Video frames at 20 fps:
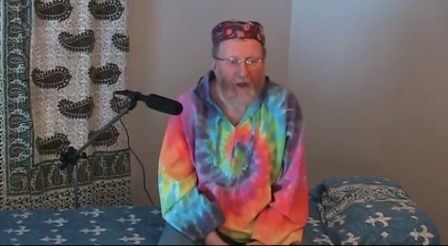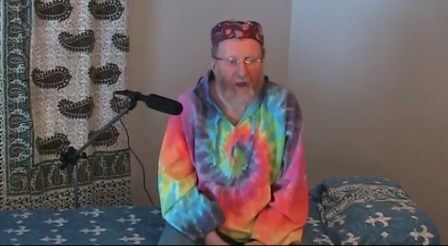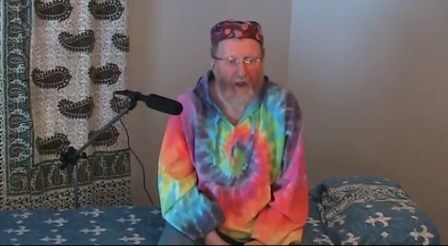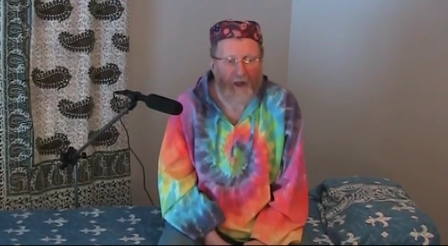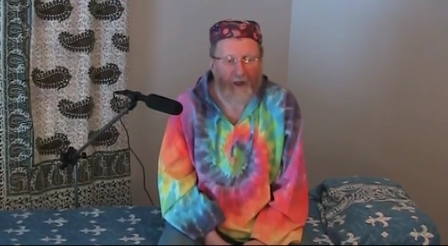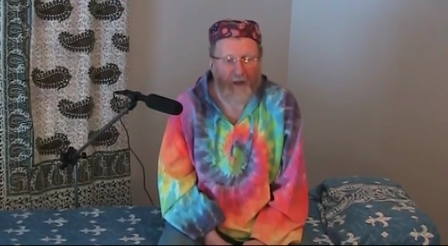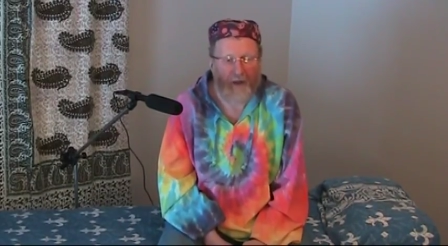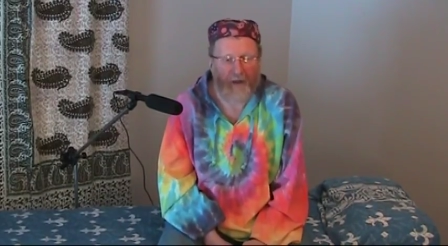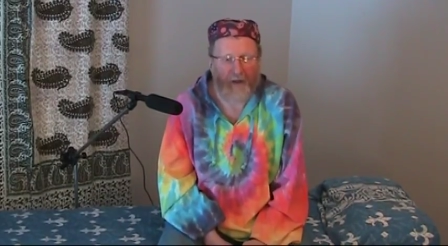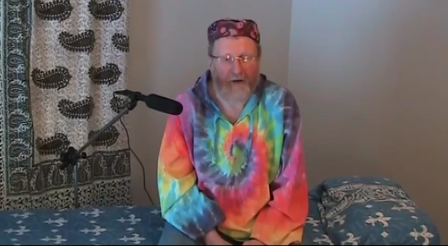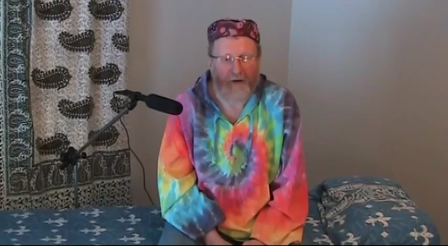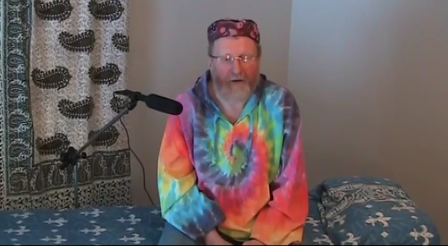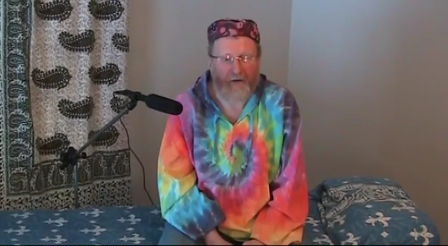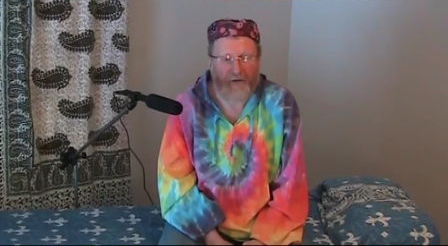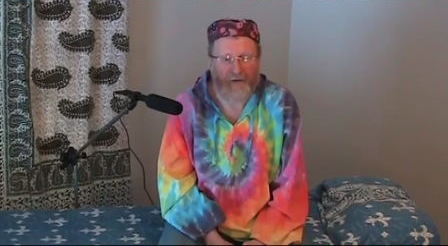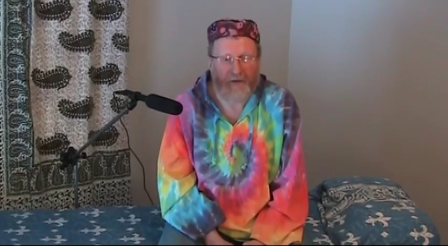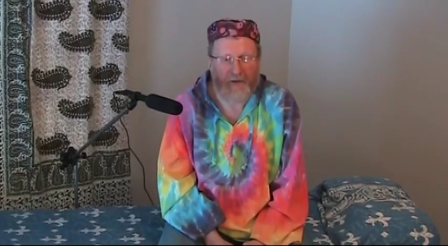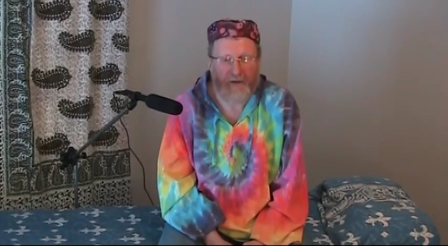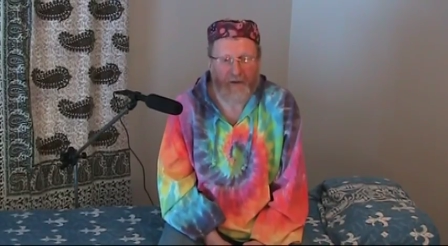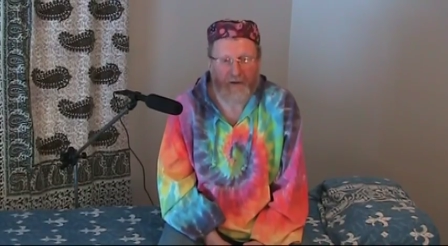Uh,
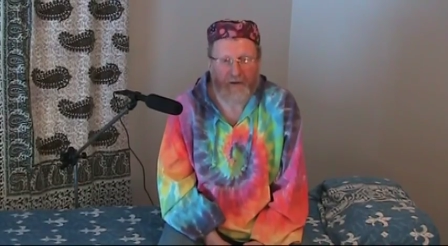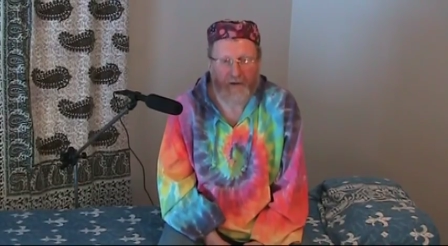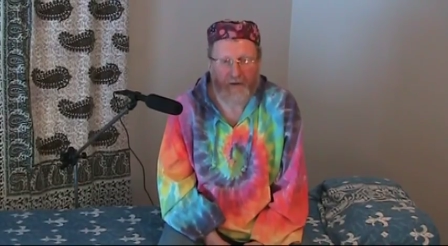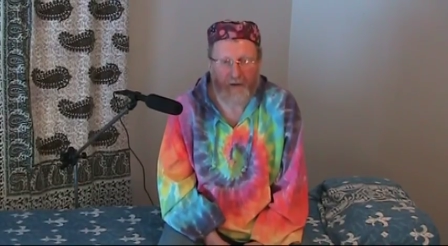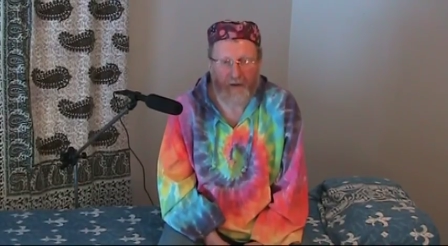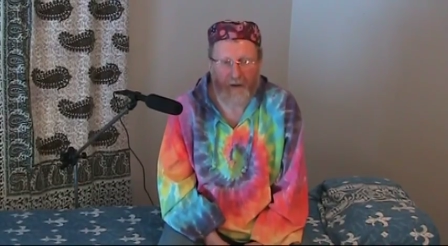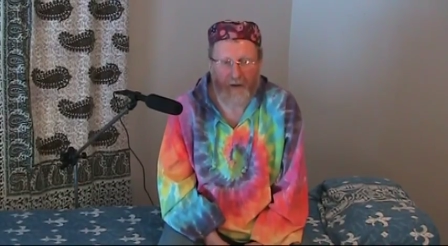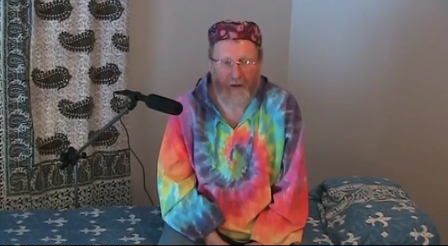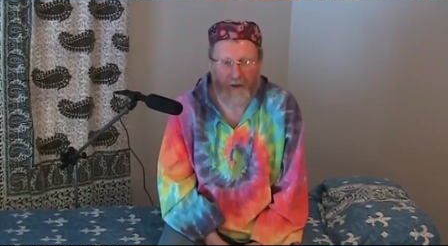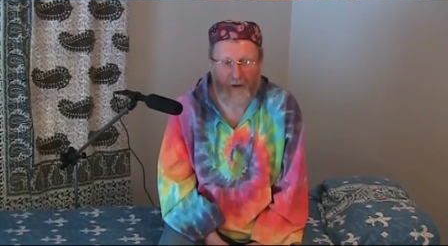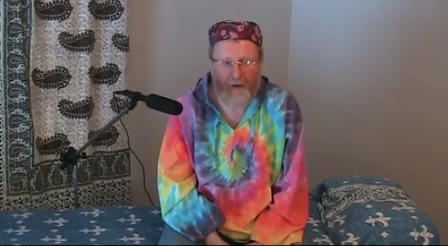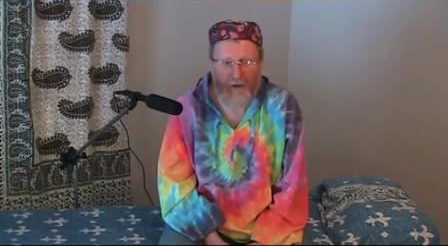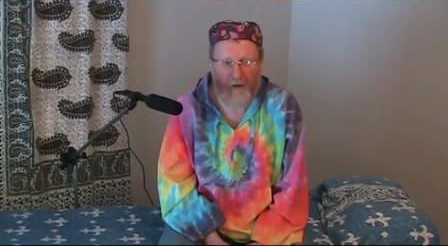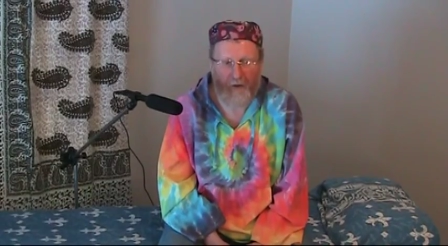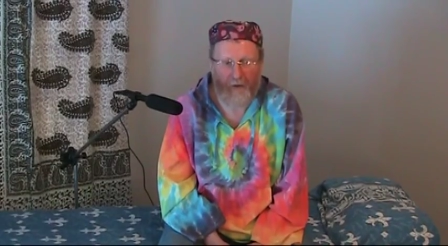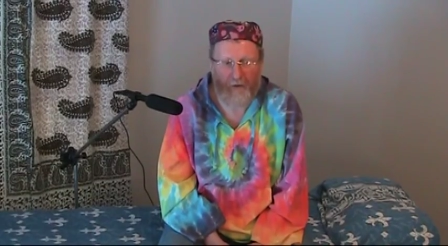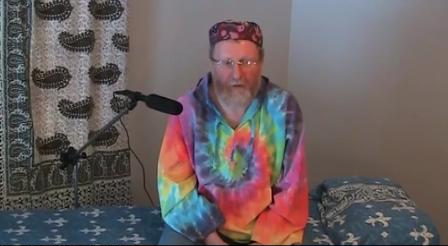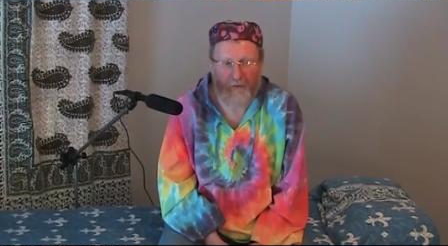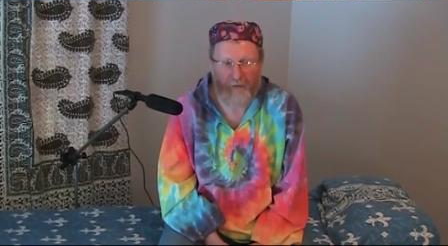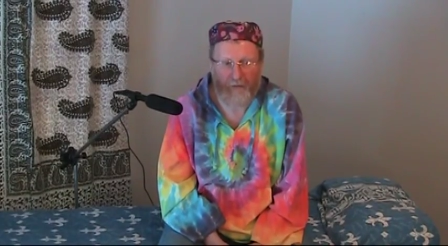
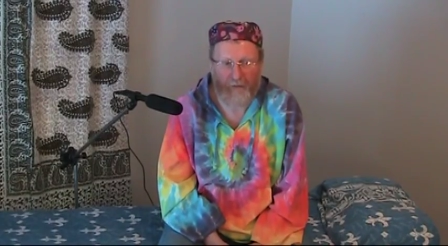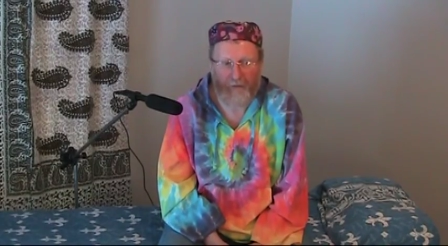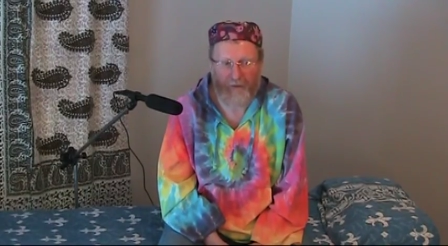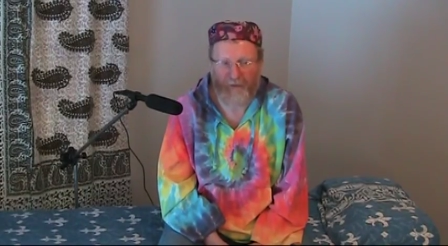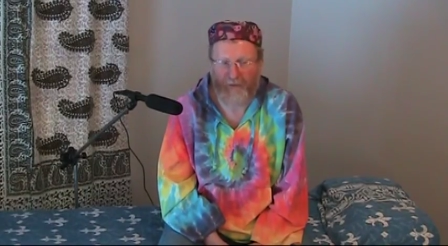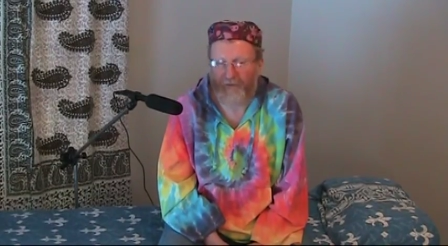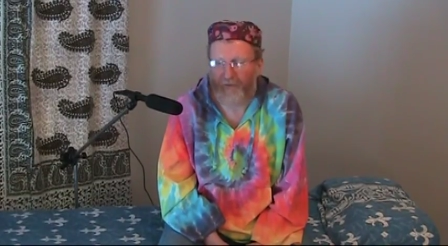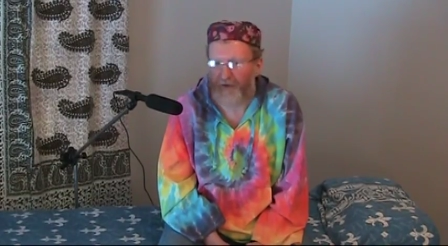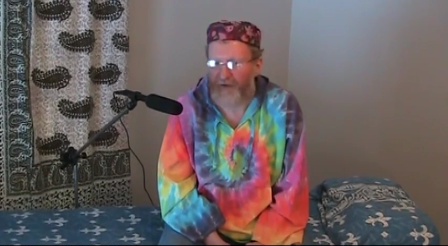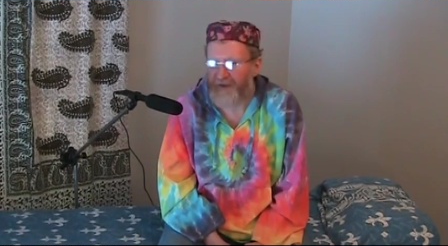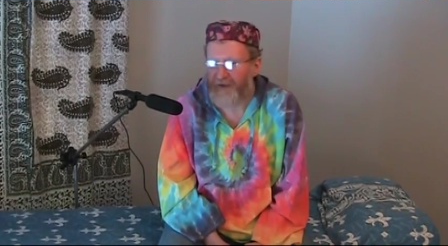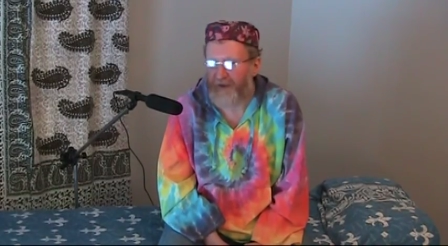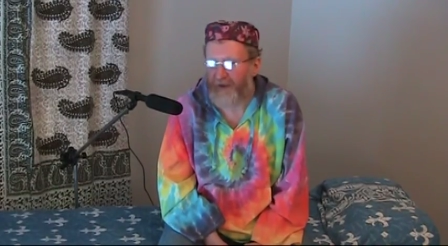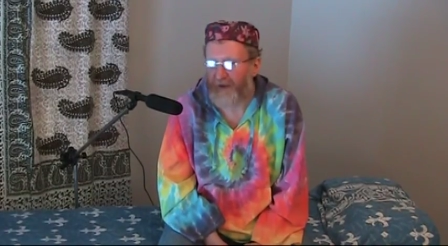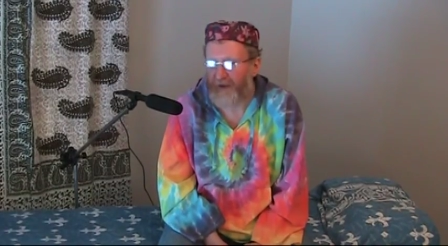so the first